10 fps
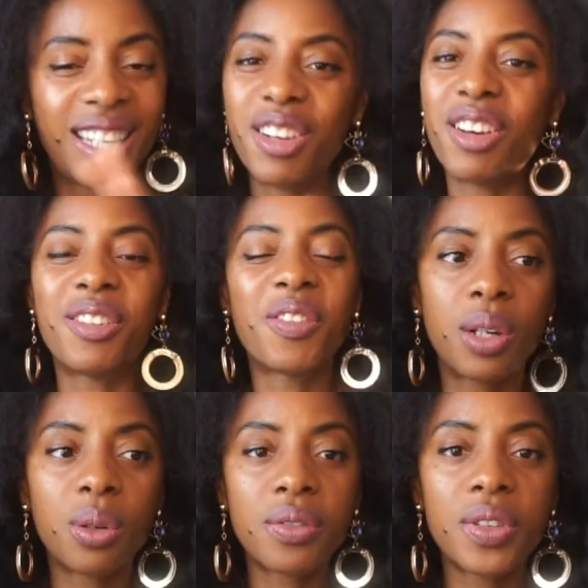No, in
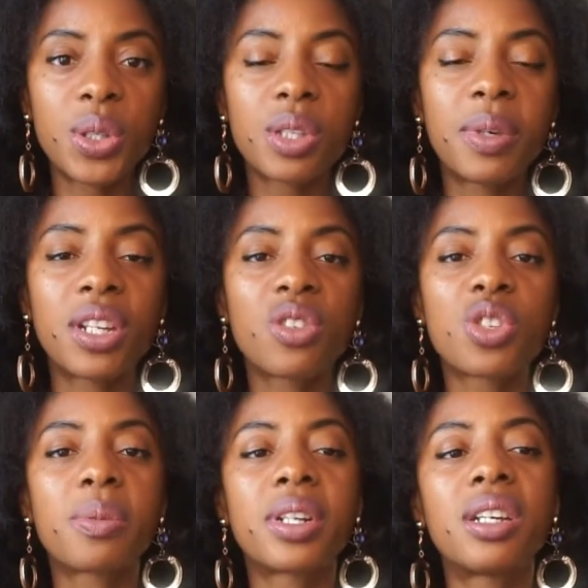order for you to be an
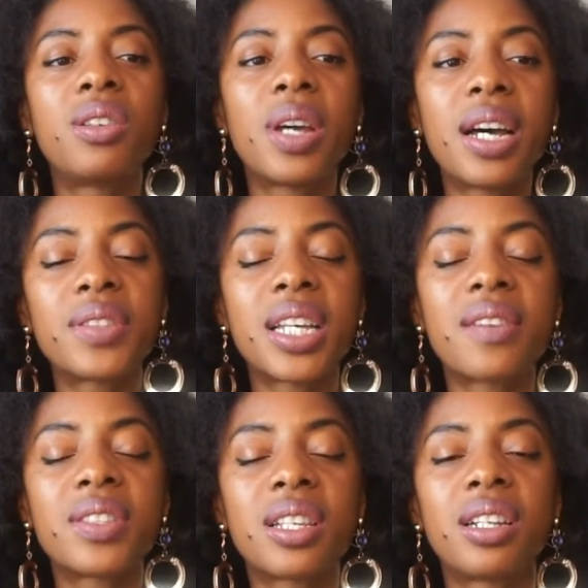entrepreneur, you have to
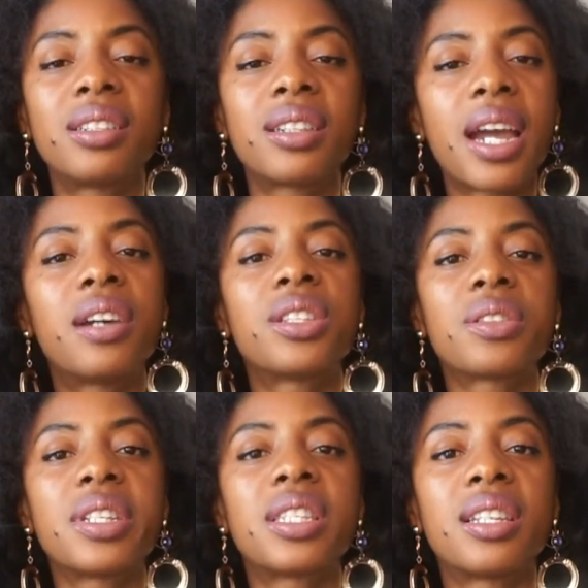have certain
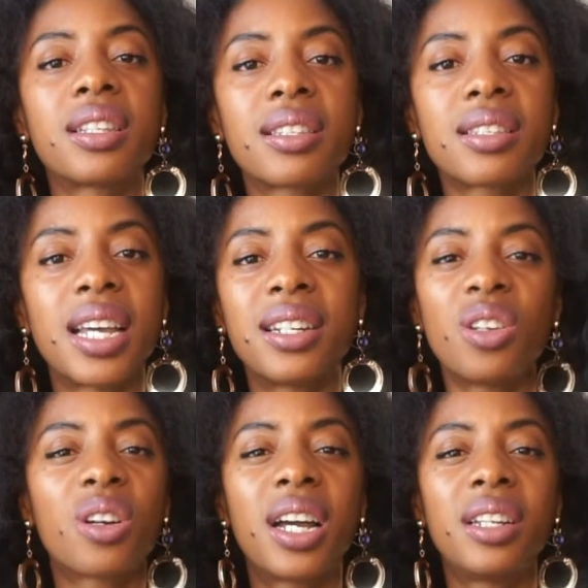characteristics, and
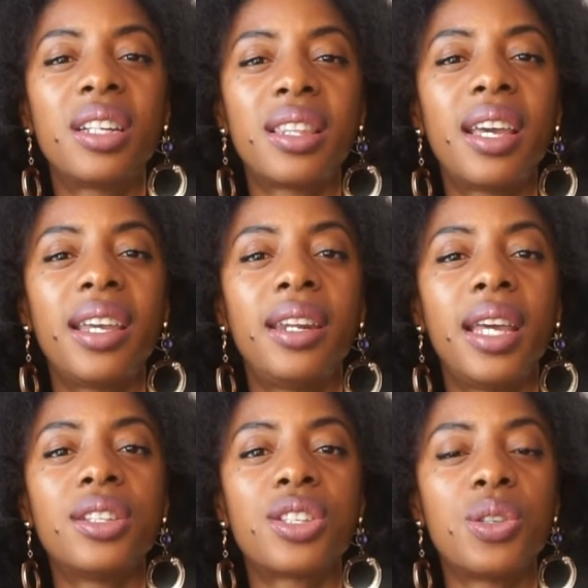they're
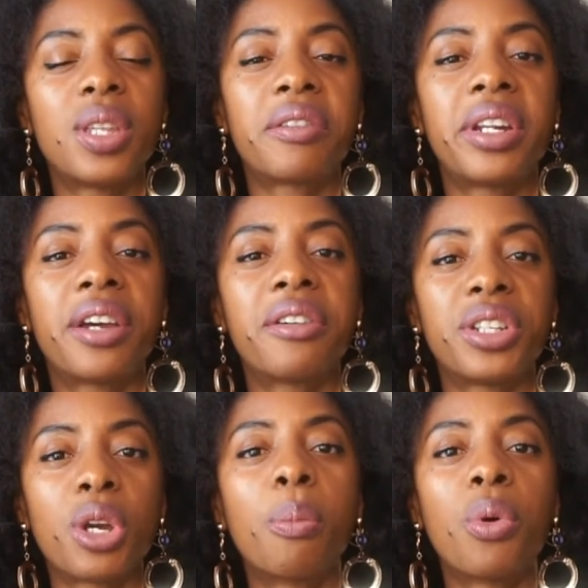innate to you, they're
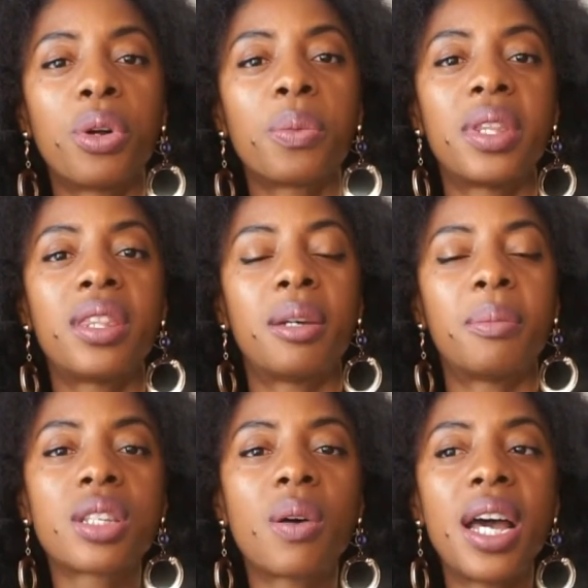inherent, you're born with
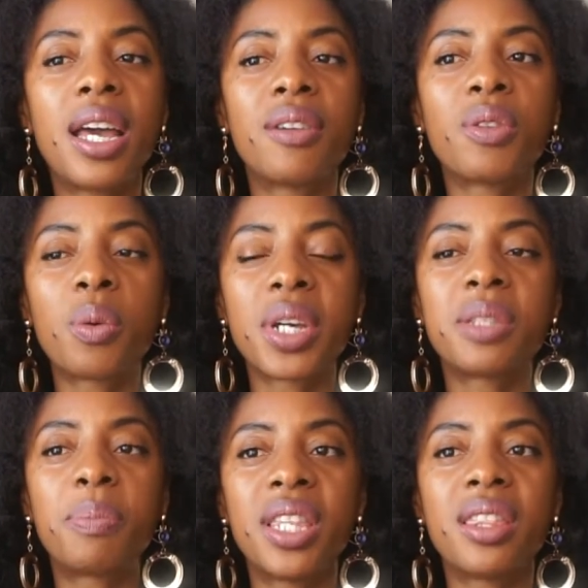them. So I have always
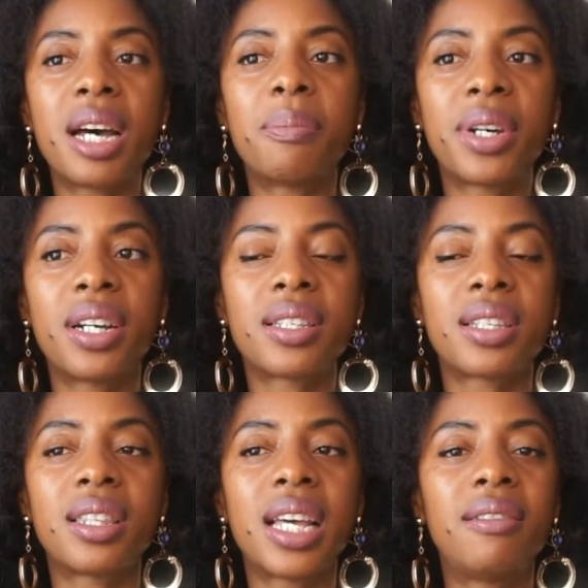been that
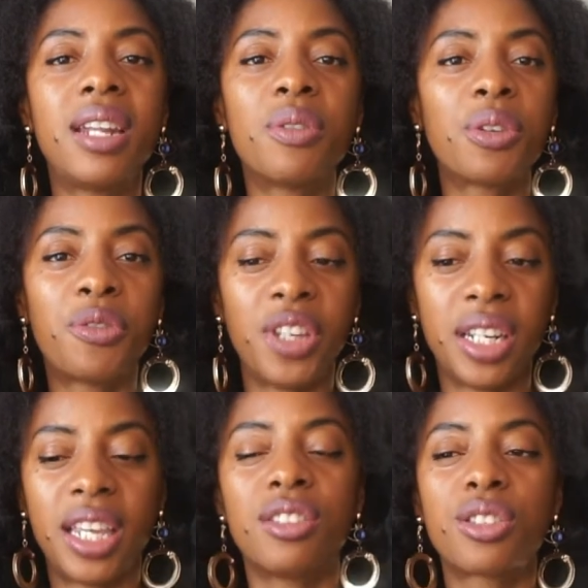person that never
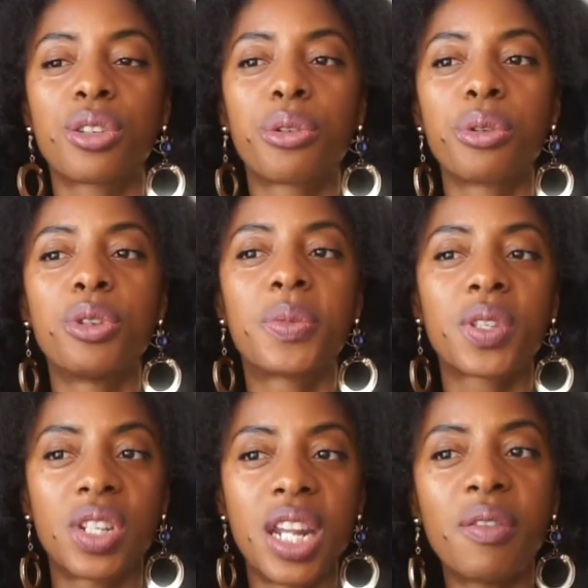fit into groups,
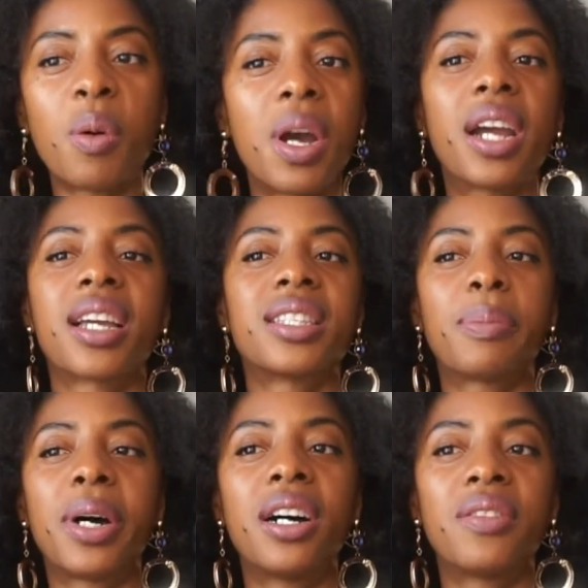could never work as a
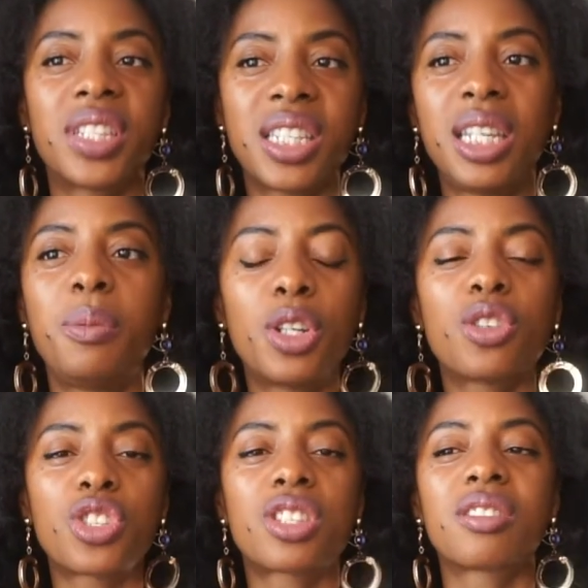part of a team, you know,
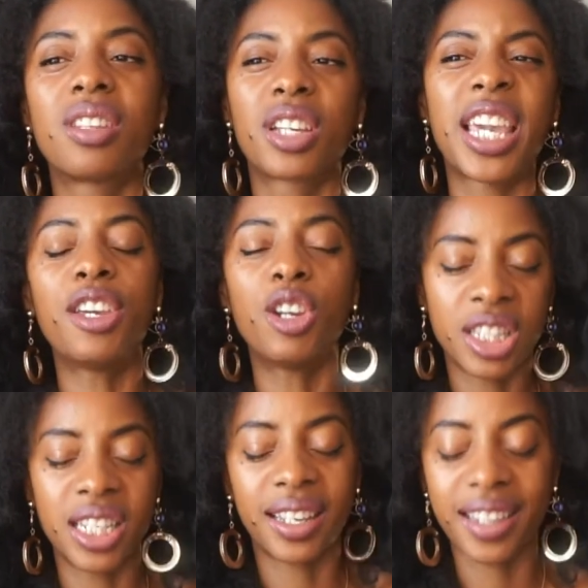just
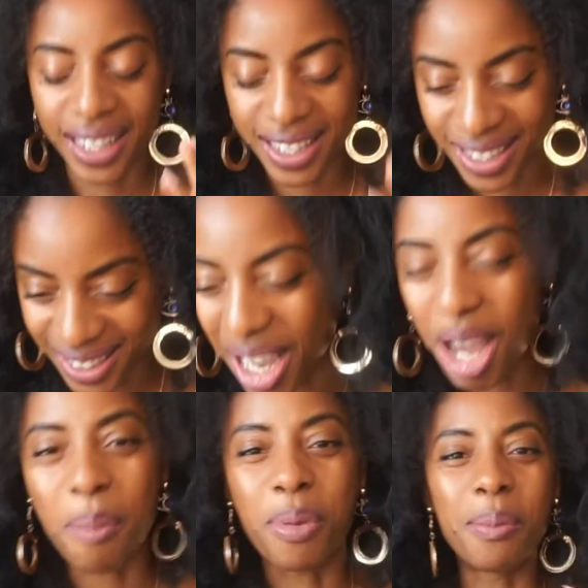chaotic as
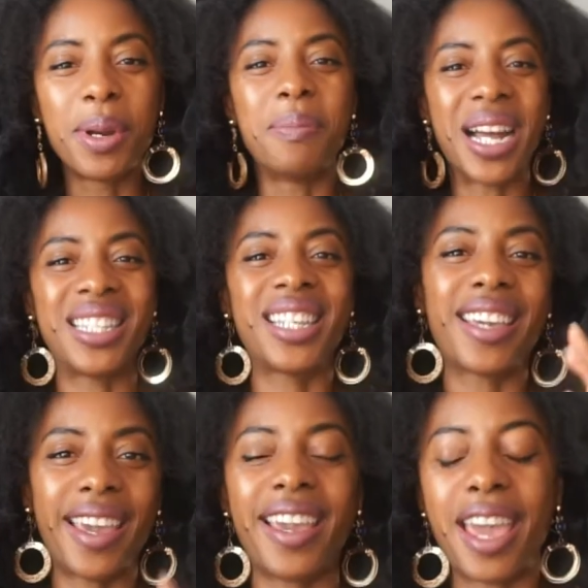a problematic
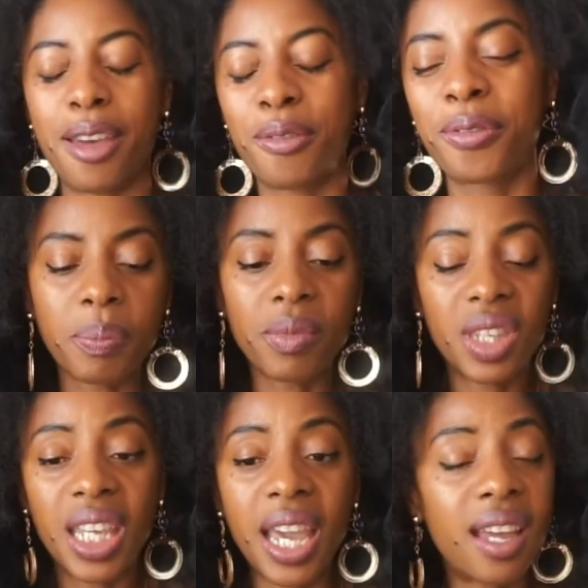AF.
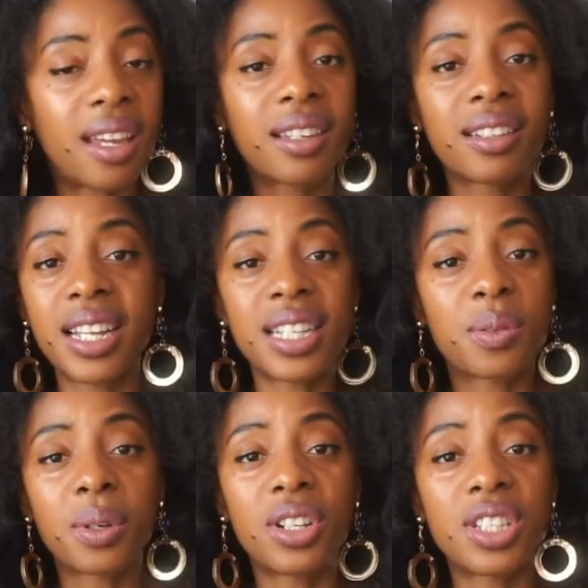Yeah, that's
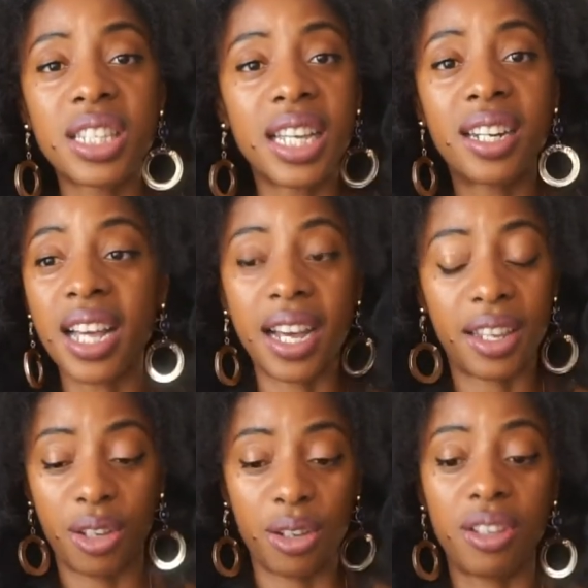what God said
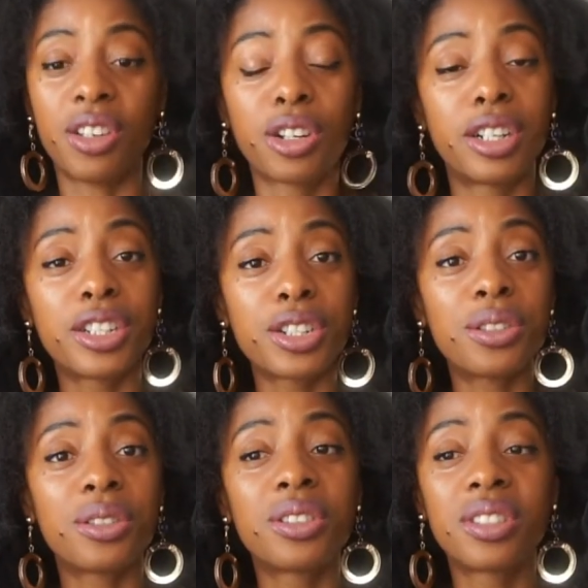you're gonna
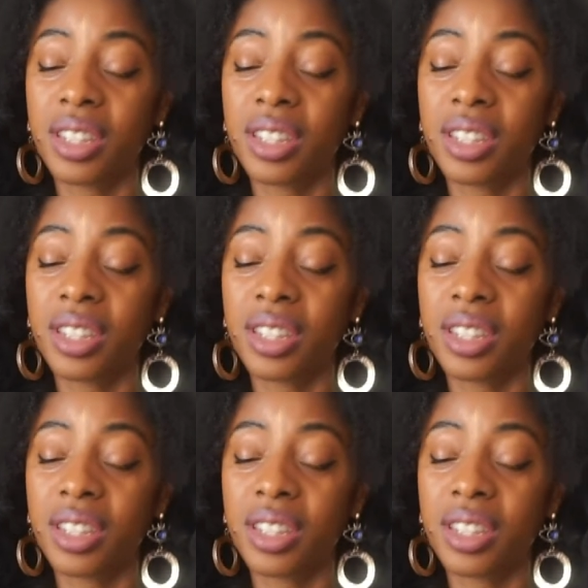do.